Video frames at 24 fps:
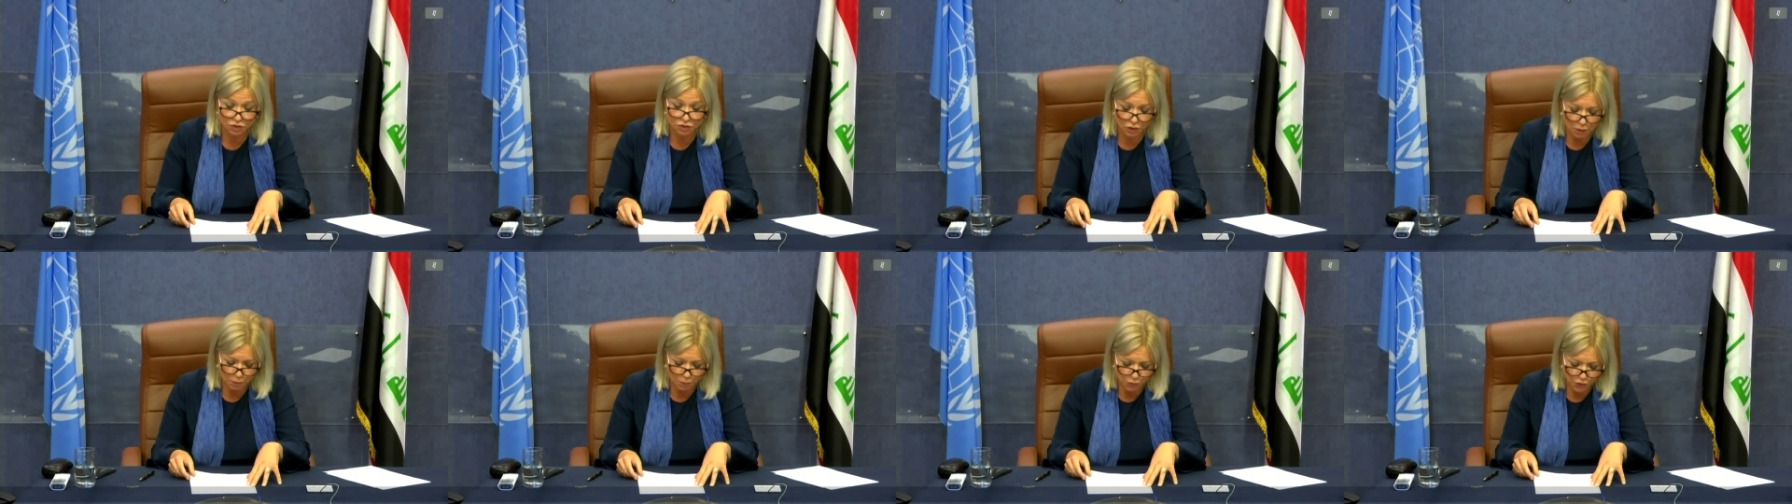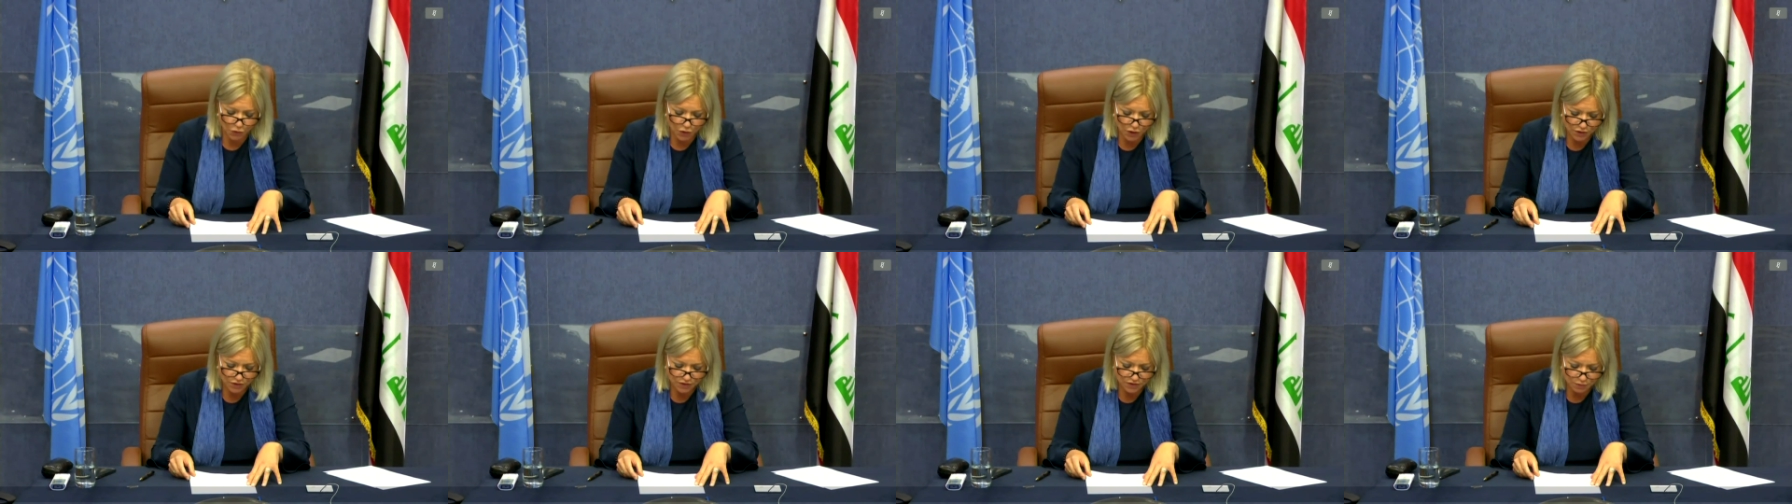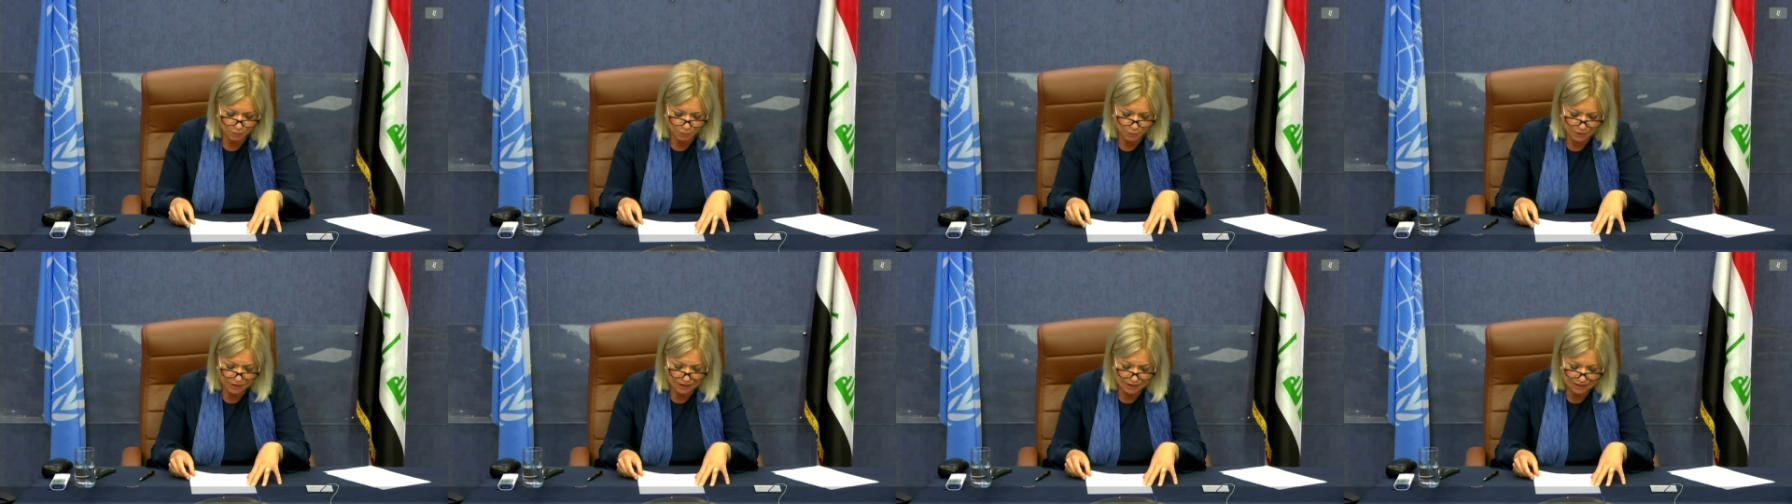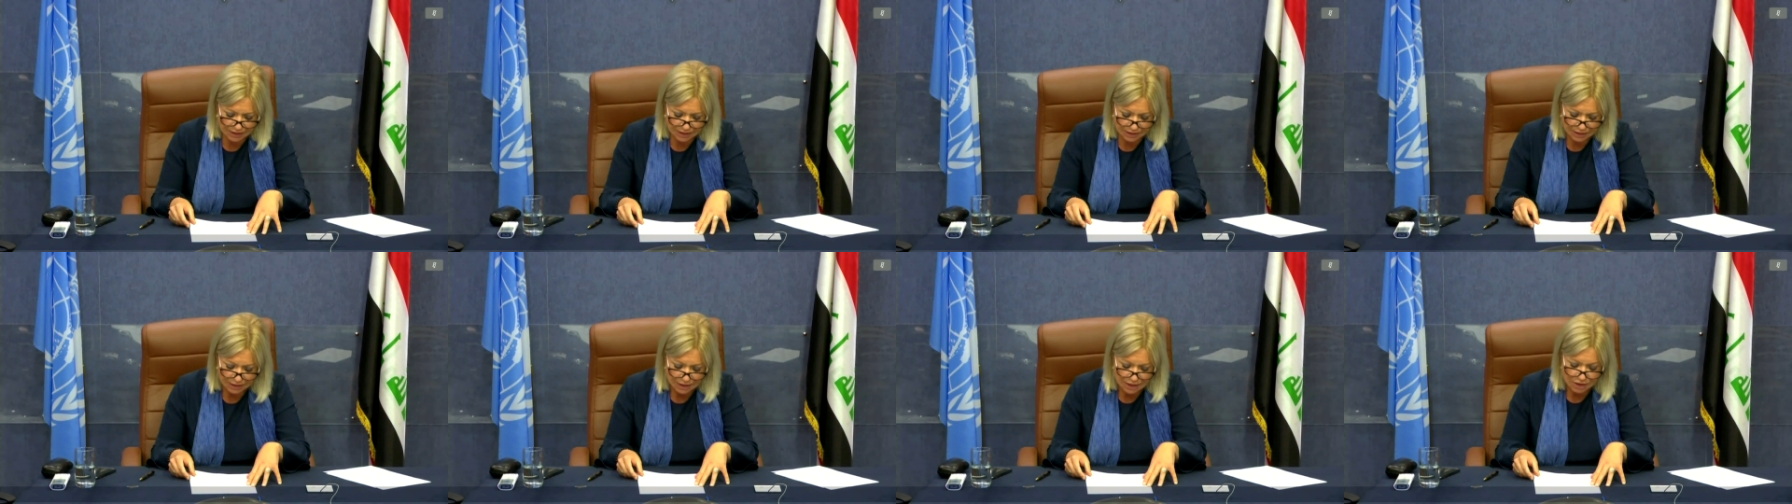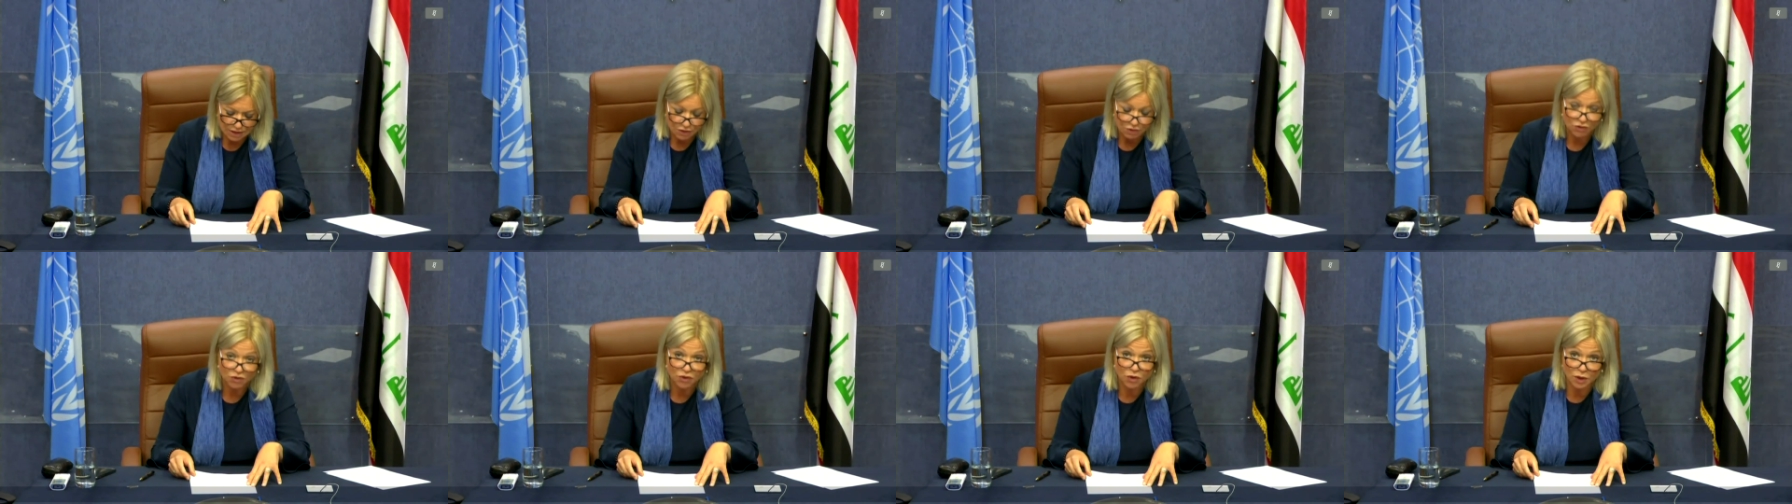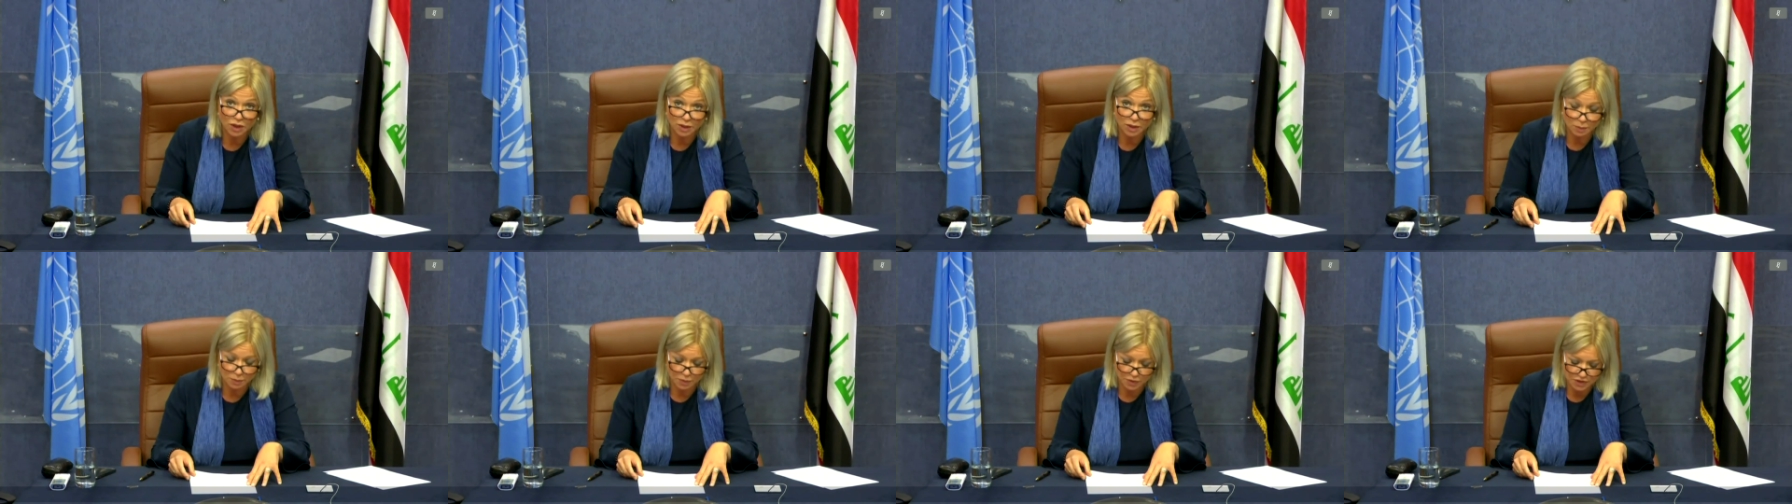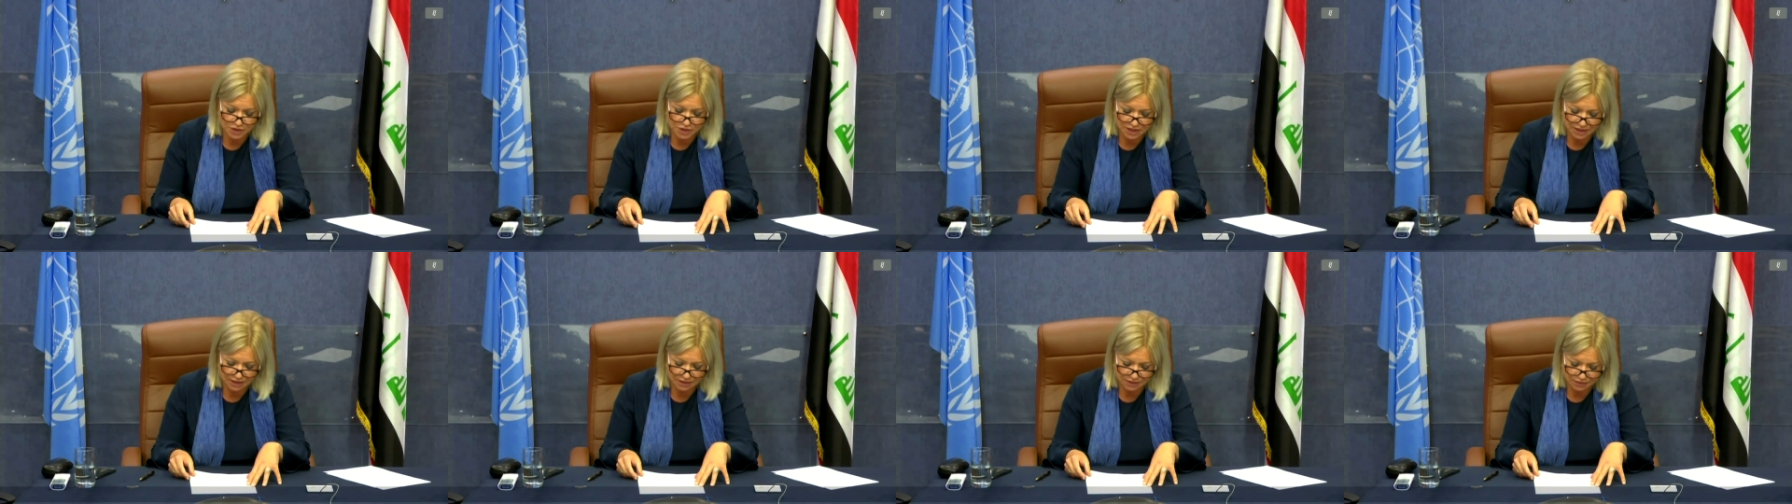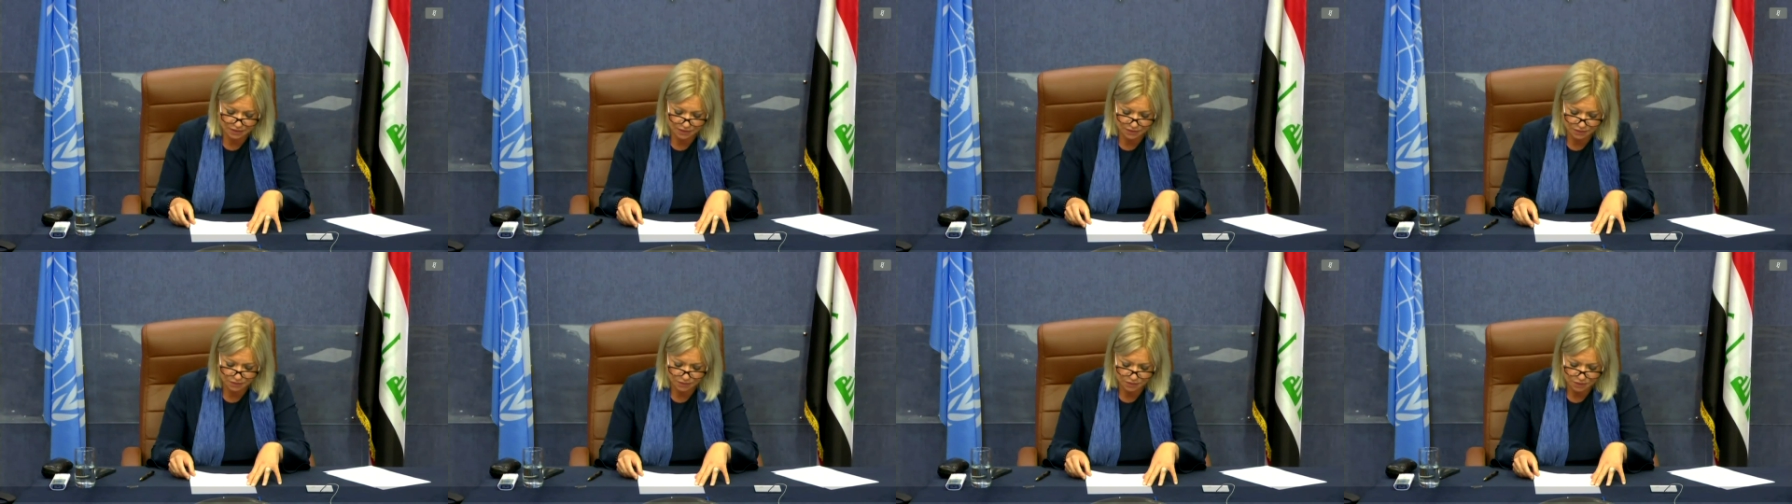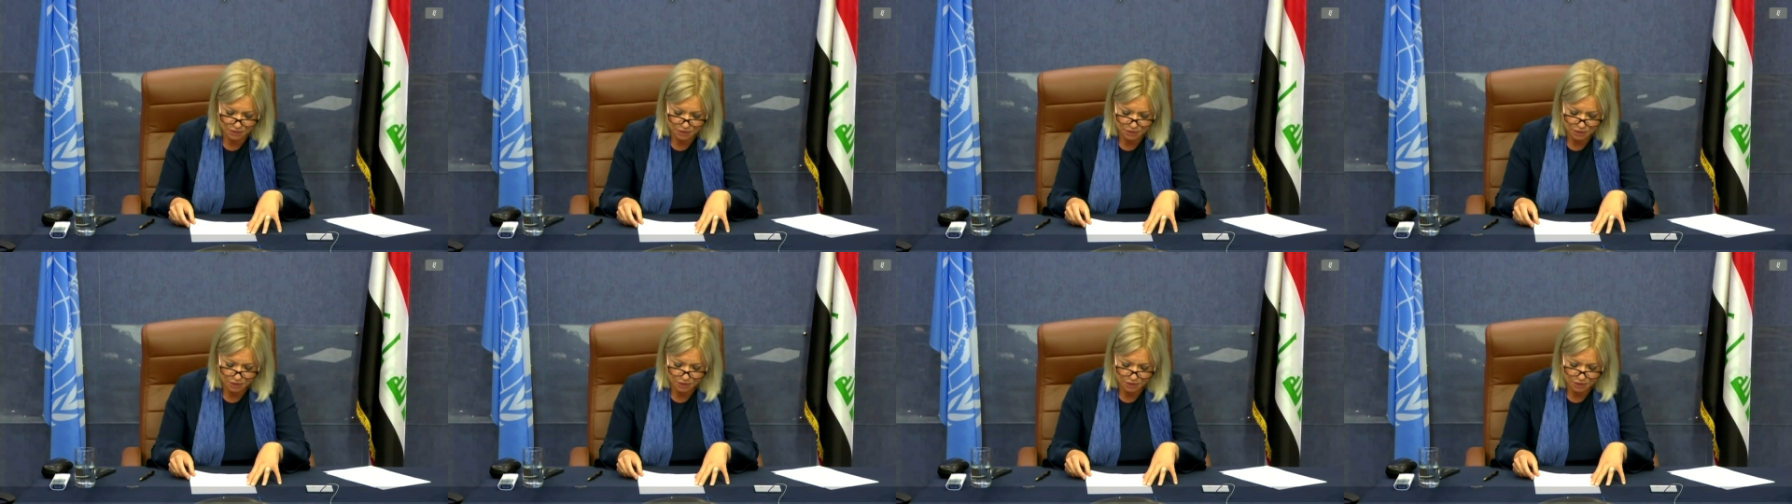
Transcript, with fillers: to approximately 40%.